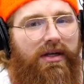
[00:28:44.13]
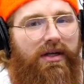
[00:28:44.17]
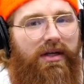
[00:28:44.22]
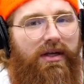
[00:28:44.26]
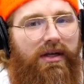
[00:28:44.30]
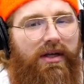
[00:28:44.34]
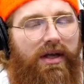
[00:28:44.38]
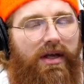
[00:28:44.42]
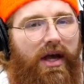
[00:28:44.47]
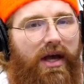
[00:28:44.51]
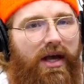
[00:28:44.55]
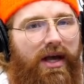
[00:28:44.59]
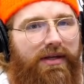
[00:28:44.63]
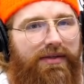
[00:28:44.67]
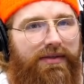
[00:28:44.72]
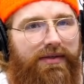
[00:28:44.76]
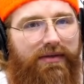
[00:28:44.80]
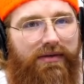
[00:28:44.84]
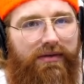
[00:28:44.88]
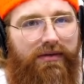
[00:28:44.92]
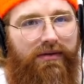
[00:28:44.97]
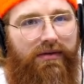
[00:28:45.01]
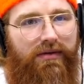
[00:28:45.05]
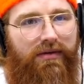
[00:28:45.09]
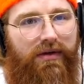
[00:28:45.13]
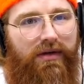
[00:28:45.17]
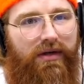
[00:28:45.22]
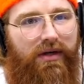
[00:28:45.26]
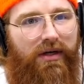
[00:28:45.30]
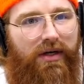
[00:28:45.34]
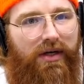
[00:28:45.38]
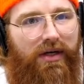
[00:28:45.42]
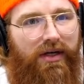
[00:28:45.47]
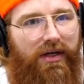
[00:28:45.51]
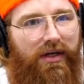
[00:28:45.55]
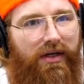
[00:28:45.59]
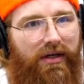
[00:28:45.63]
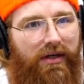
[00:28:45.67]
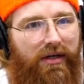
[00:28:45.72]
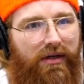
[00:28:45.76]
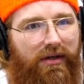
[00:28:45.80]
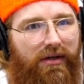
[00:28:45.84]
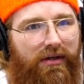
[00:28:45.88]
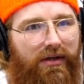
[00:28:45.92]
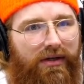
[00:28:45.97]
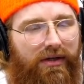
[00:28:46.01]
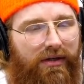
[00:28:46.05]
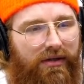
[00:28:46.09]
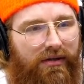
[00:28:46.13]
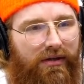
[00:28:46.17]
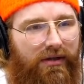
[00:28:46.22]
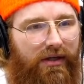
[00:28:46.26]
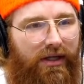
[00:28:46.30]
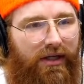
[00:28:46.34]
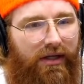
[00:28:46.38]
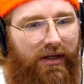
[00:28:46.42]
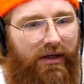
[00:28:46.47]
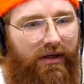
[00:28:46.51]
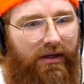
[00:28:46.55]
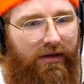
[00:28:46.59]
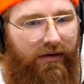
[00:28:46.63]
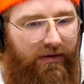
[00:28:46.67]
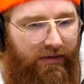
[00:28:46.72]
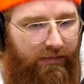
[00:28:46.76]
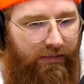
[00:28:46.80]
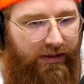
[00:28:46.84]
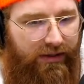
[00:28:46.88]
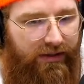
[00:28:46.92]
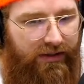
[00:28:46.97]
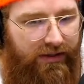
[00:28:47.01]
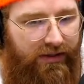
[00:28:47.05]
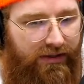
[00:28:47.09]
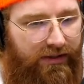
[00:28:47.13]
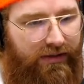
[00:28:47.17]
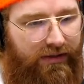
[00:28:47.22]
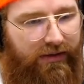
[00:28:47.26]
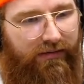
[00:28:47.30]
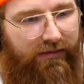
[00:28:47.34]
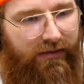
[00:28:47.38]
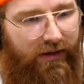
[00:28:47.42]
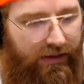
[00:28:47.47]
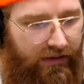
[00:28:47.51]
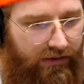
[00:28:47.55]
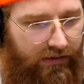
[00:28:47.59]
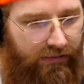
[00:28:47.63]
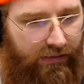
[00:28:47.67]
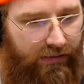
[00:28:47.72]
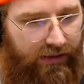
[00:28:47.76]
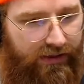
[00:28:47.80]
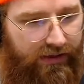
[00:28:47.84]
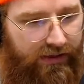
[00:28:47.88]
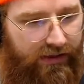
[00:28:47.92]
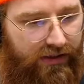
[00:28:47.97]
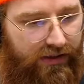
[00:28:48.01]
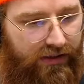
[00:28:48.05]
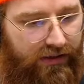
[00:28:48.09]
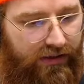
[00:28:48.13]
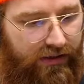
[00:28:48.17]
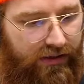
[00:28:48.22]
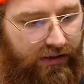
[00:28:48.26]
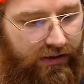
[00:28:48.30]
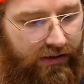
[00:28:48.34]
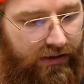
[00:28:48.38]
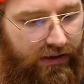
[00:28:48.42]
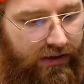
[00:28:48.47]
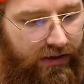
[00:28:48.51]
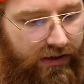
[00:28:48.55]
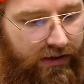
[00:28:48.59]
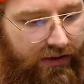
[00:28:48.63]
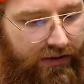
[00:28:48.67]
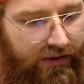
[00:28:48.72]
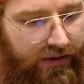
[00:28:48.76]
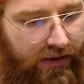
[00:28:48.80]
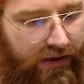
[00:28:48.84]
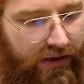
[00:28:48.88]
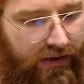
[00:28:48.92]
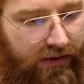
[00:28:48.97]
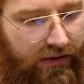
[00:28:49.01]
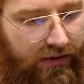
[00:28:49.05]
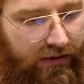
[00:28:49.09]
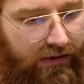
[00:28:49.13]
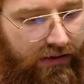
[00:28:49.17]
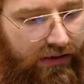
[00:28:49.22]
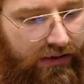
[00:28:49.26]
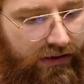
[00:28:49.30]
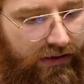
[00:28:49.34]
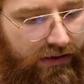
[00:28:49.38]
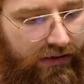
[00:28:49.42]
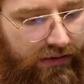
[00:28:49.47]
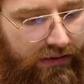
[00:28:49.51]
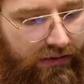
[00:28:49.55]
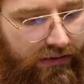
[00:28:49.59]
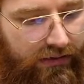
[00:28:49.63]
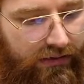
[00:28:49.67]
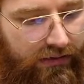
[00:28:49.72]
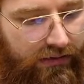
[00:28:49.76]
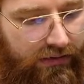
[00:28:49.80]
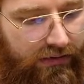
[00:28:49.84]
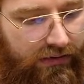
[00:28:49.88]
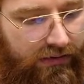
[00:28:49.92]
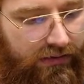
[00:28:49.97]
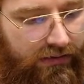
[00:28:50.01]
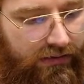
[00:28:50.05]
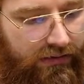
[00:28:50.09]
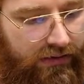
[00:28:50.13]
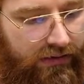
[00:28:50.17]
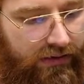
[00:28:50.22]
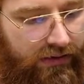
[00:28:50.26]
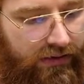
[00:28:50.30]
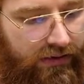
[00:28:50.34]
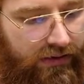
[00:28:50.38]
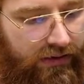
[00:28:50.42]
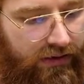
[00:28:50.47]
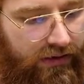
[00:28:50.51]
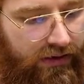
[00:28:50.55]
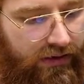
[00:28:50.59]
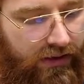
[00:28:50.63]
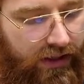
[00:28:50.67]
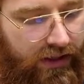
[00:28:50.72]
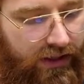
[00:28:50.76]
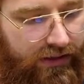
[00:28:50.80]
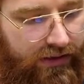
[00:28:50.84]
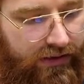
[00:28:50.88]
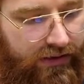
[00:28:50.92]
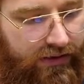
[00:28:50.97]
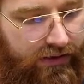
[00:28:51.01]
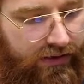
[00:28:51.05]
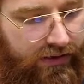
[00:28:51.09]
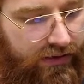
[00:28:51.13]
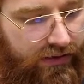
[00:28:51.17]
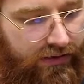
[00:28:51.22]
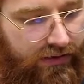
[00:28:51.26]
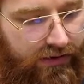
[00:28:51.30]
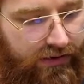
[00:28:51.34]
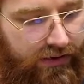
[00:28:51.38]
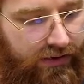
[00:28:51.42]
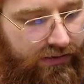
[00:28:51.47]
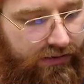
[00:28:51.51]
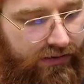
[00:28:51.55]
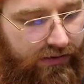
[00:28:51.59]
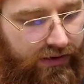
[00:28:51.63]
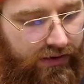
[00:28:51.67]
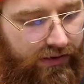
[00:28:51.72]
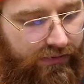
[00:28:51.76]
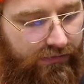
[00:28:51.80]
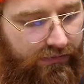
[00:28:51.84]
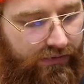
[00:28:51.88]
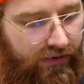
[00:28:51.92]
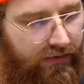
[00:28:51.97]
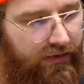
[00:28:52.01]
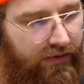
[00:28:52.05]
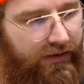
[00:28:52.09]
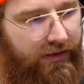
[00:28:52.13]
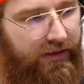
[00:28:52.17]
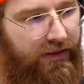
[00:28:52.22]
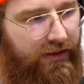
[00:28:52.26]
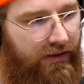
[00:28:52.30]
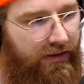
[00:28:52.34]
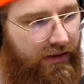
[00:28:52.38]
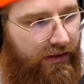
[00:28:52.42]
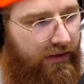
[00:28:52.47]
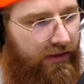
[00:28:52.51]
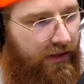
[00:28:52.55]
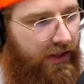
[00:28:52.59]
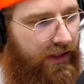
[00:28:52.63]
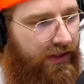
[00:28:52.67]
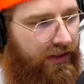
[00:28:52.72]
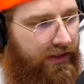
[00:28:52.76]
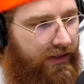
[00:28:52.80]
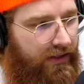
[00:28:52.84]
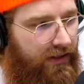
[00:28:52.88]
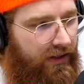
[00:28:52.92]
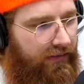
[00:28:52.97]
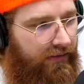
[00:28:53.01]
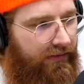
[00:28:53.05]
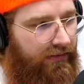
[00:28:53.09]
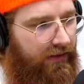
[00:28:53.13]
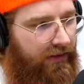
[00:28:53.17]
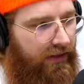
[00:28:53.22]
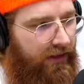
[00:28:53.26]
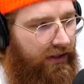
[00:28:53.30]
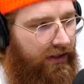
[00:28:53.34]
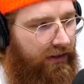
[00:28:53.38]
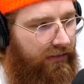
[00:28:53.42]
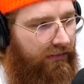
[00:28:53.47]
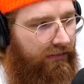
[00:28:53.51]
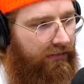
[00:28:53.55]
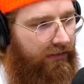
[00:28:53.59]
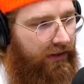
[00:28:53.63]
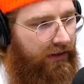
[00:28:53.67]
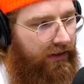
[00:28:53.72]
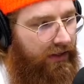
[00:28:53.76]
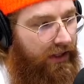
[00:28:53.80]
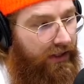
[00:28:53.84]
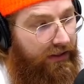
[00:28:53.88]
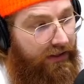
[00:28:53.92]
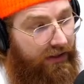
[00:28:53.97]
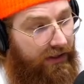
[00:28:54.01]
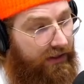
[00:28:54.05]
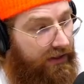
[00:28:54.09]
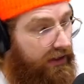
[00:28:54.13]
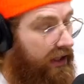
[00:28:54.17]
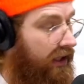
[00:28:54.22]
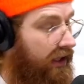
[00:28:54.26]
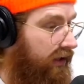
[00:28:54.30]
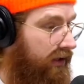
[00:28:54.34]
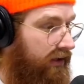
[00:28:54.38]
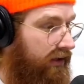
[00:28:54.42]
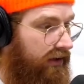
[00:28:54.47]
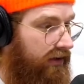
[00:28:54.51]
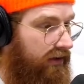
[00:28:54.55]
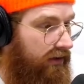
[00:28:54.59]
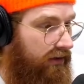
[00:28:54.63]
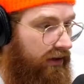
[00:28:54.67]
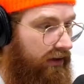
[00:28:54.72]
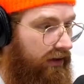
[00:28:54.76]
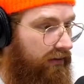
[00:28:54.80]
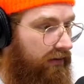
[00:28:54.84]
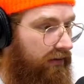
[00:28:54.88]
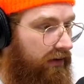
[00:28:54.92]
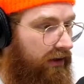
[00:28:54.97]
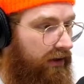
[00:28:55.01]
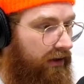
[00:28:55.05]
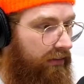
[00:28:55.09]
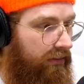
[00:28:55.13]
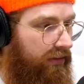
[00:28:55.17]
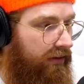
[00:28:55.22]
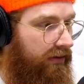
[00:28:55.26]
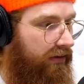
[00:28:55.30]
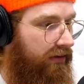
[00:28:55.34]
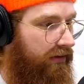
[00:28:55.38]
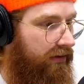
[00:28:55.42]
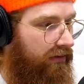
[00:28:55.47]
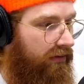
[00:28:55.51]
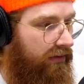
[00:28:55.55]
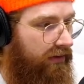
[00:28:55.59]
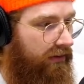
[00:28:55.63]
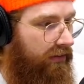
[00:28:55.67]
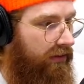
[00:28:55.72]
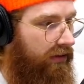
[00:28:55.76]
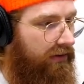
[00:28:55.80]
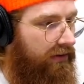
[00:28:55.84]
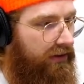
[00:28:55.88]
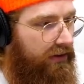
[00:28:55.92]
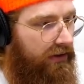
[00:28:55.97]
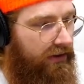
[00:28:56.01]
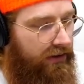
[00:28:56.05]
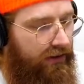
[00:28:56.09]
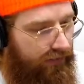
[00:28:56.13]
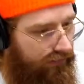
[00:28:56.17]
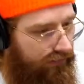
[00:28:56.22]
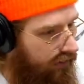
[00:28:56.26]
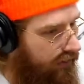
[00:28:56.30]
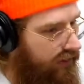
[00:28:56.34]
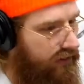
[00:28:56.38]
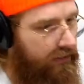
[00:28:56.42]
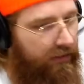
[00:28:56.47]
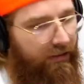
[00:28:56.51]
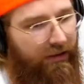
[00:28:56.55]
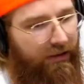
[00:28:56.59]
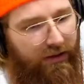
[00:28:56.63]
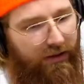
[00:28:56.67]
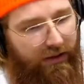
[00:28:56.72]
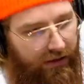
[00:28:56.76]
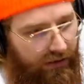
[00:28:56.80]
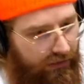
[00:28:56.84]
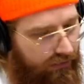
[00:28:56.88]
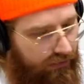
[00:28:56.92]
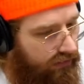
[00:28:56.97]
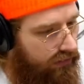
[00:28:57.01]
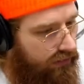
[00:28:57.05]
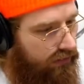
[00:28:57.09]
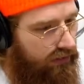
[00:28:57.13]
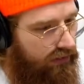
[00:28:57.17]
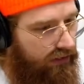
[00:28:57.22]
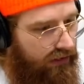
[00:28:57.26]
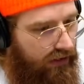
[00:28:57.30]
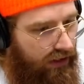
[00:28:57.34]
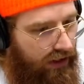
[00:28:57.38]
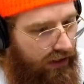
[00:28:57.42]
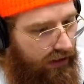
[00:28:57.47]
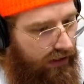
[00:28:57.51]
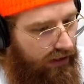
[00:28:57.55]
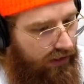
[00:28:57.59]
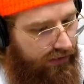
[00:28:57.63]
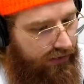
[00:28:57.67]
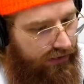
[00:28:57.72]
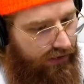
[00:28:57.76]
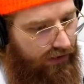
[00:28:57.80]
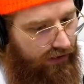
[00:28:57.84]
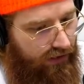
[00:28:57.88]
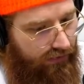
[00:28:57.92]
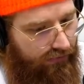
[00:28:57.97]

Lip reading: as you like own a business and you're running the business, it's hard to as you keep focusing on that stuff, and that's exactly like we're helping you with posting to Facebook and doing a lot of that stuff.